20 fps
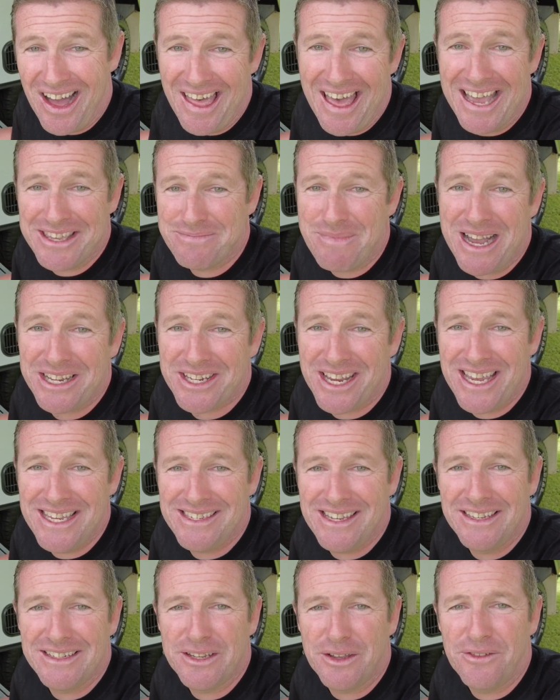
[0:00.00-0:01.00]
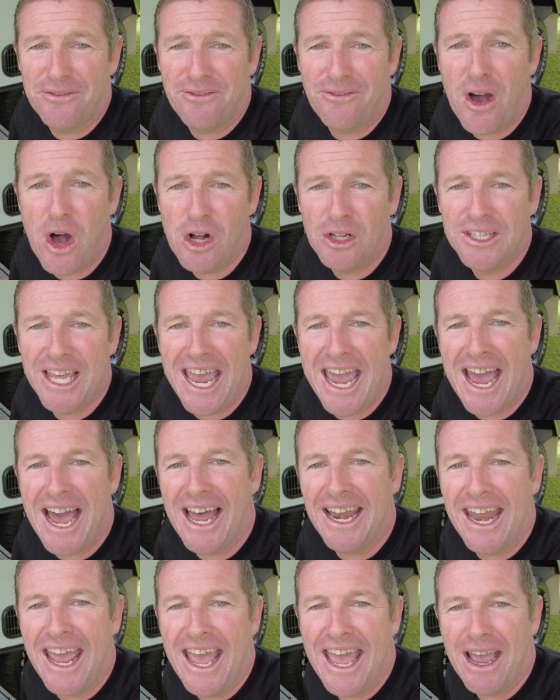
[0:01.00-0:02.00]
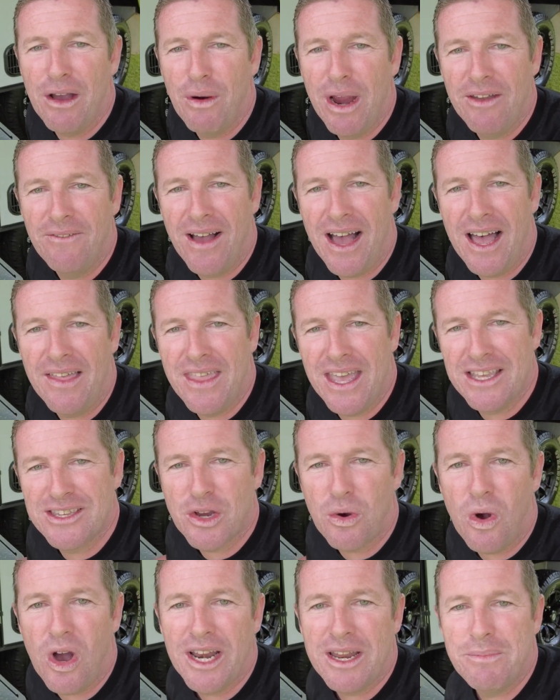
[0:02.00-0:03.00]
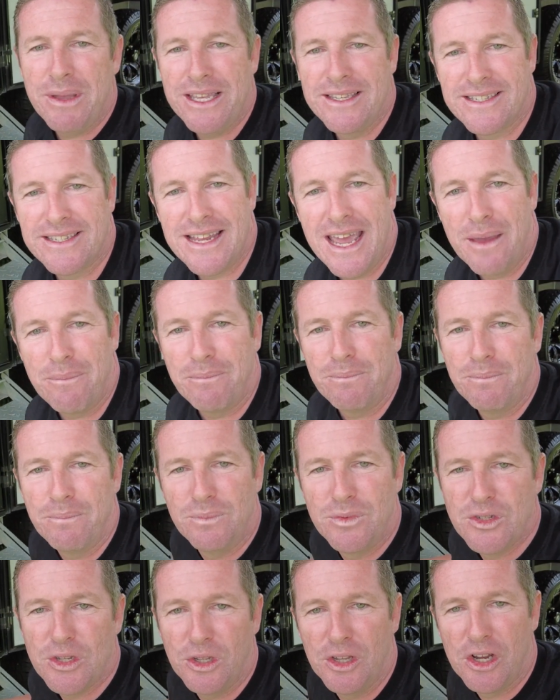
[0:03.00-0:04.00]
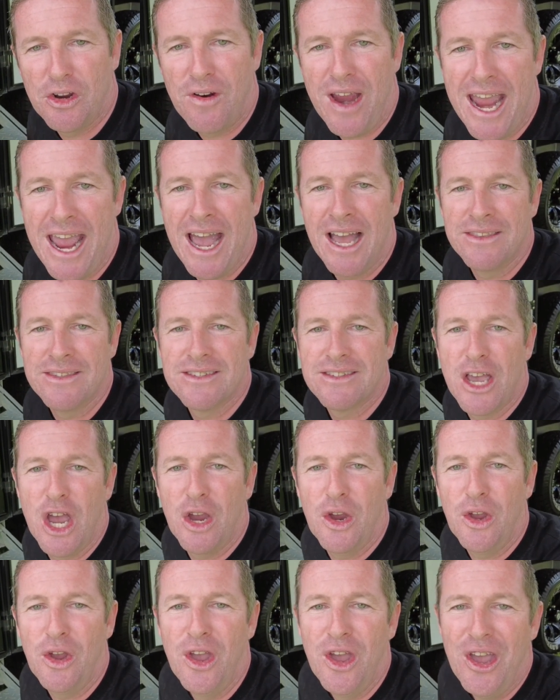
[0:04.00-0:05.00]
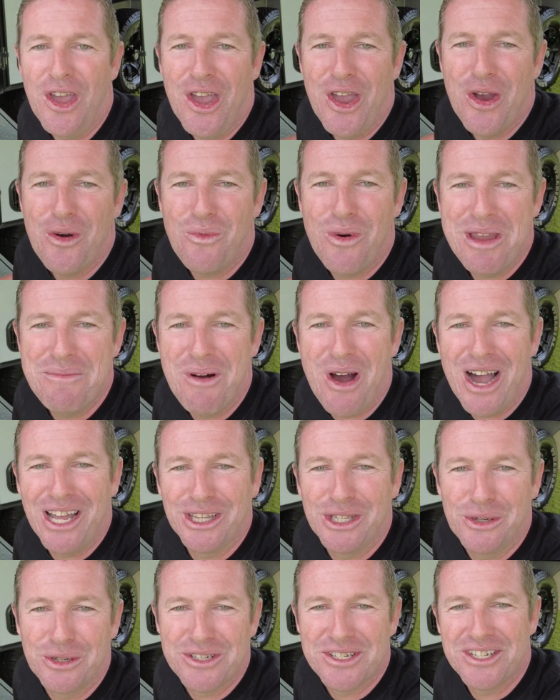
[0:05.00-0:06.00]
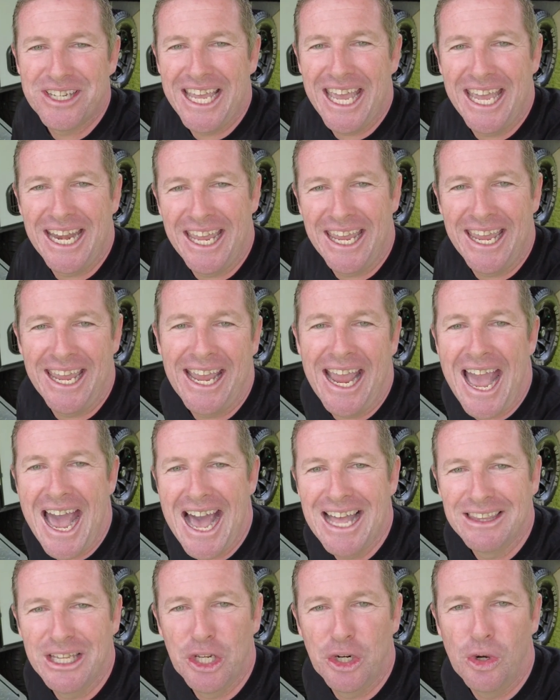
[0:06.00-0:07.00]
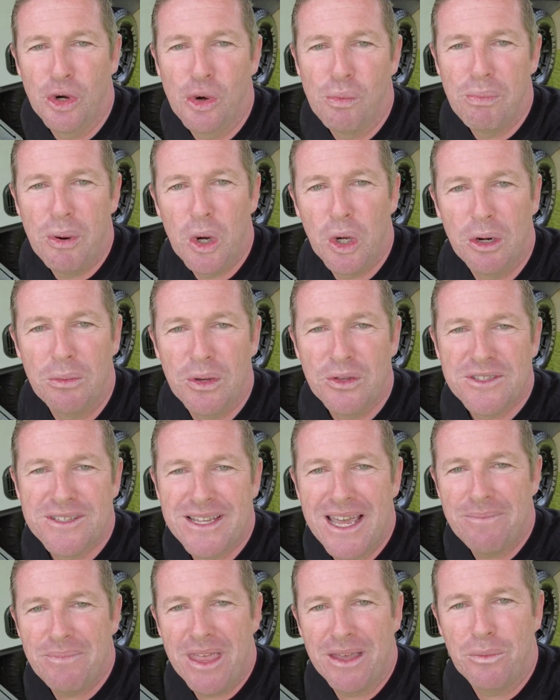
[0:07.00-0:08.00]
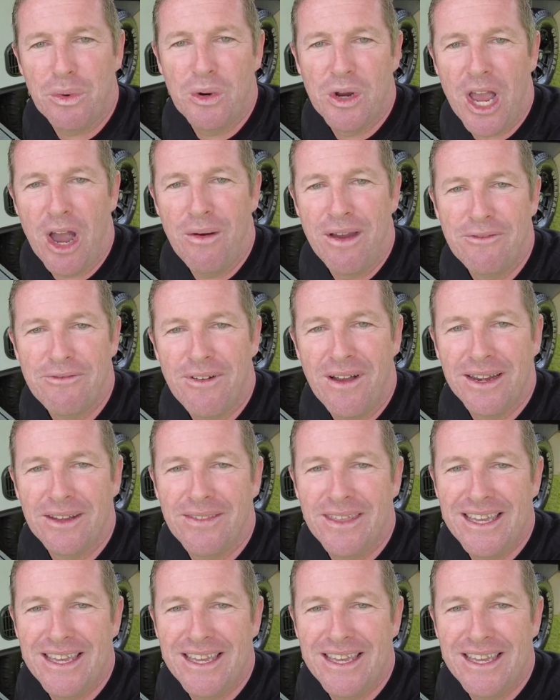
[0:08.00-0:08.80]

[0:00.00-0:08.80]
That's much easier to fold out. However, there's quite a big step to the ground, so we might look to getting a little portable step that will go in front of